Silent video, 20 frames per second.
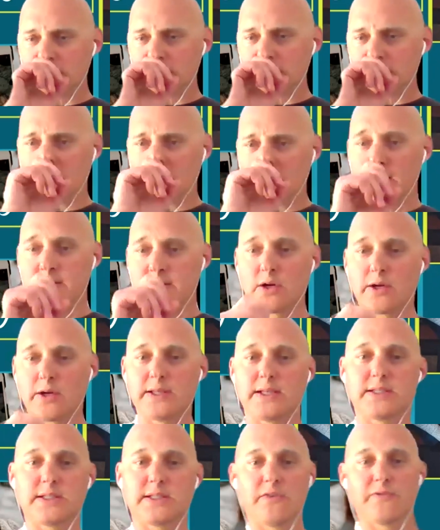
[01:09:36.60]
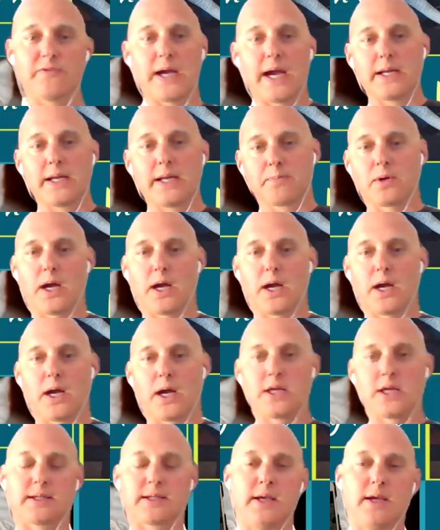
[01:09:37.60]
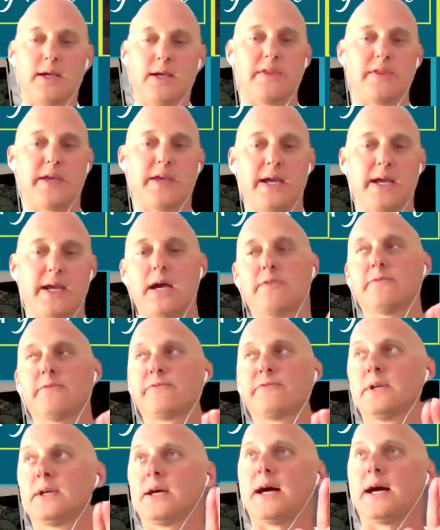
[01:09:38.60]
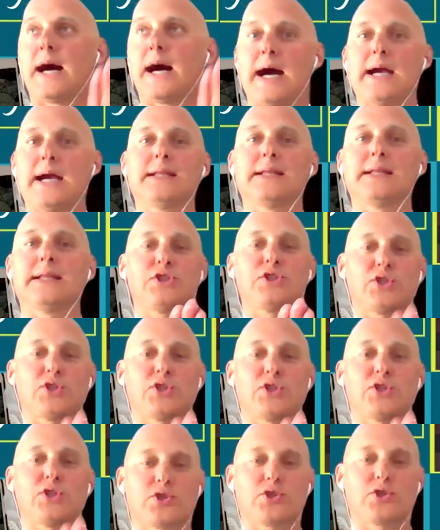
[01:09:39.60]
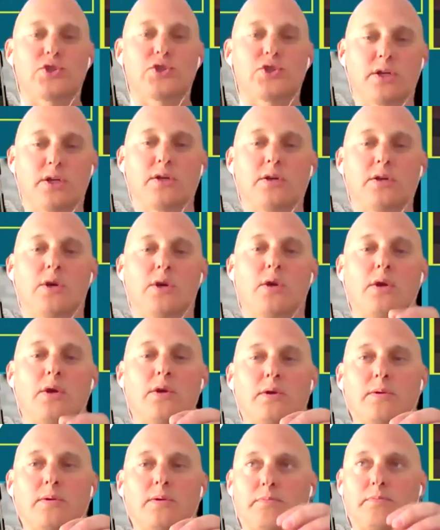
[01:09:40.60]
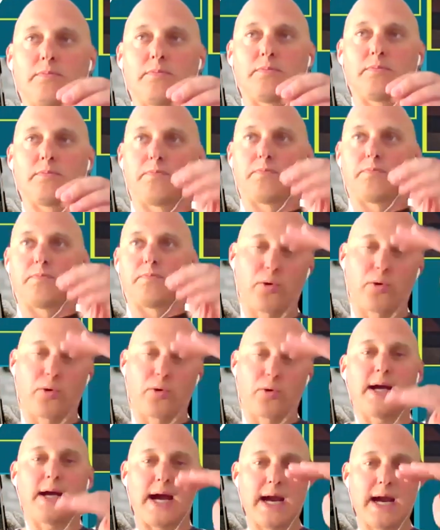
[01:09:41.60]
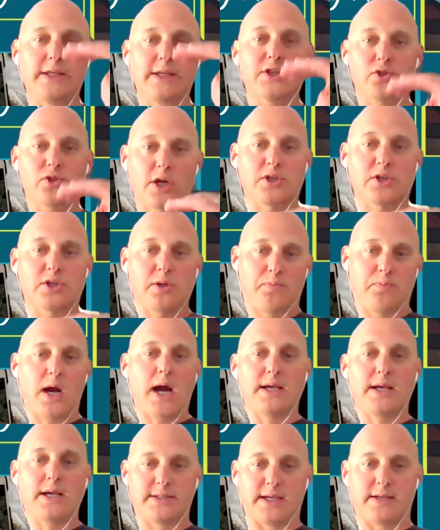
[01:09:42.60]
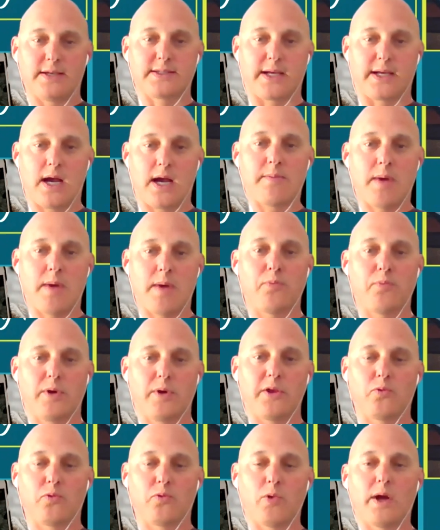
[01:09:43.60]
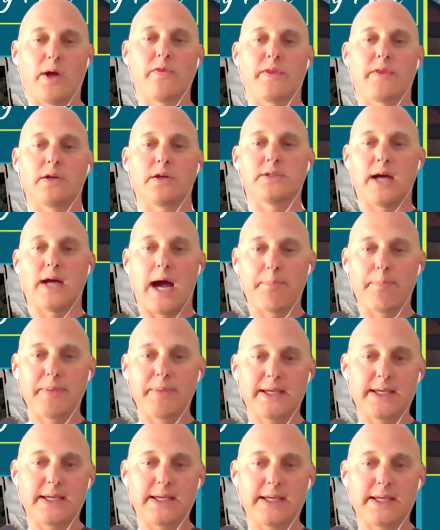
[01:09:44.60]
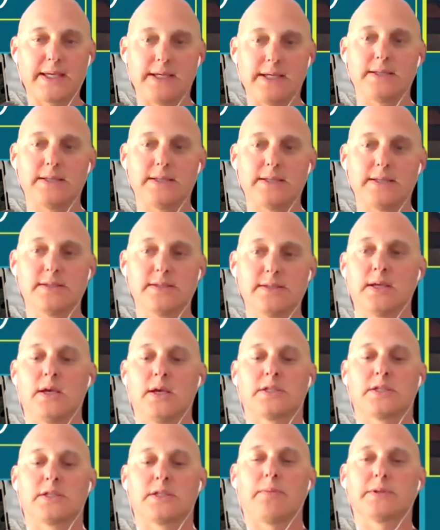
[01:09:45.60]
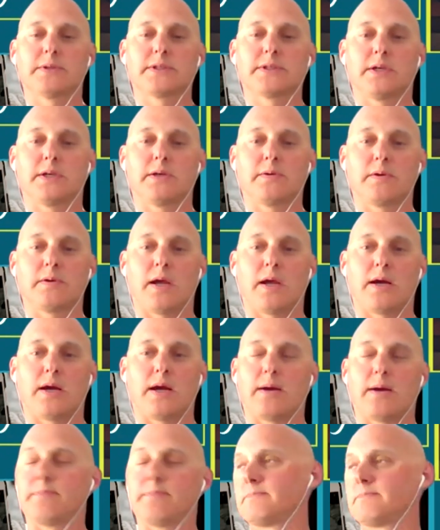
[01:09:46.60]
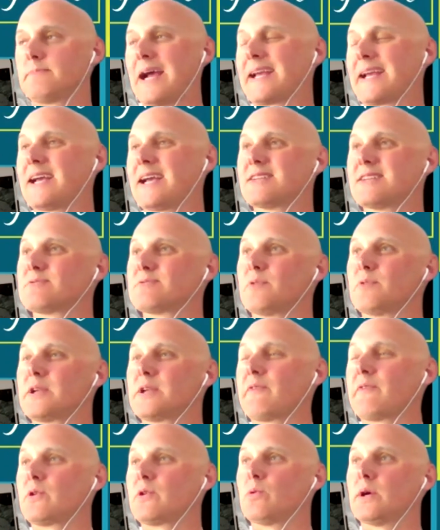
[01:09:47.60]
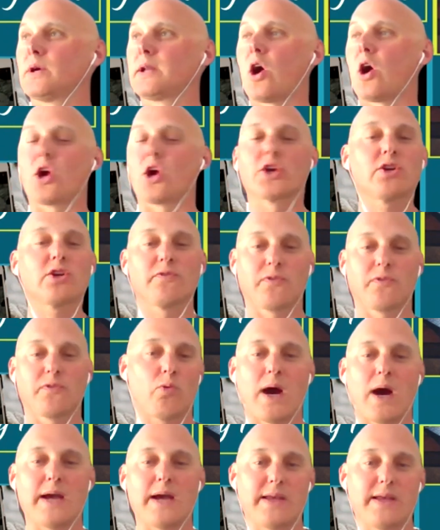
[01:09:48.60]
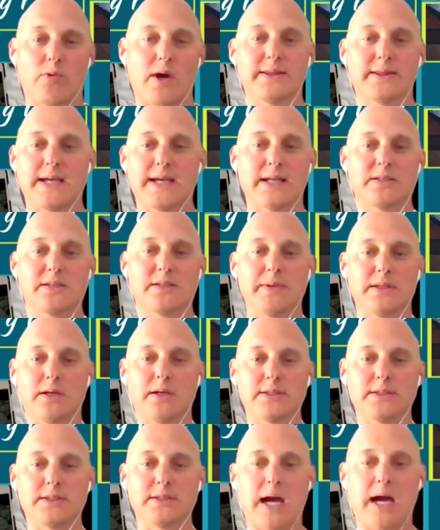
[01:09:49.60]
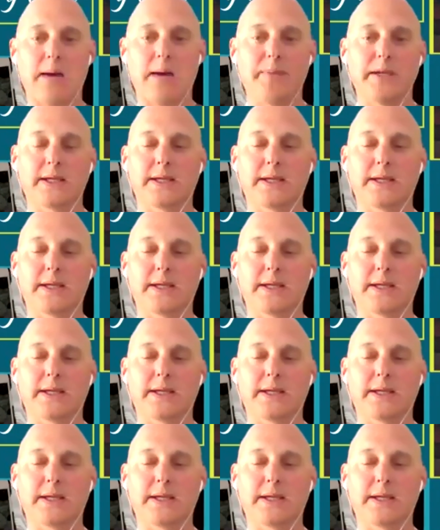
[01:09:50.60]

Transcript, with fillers: And so, in the self guided project, they have highly structured a, pro, a highly structured process to come up with what their topic is to be able to um, I guess if you would argue for why they want that to be their topic,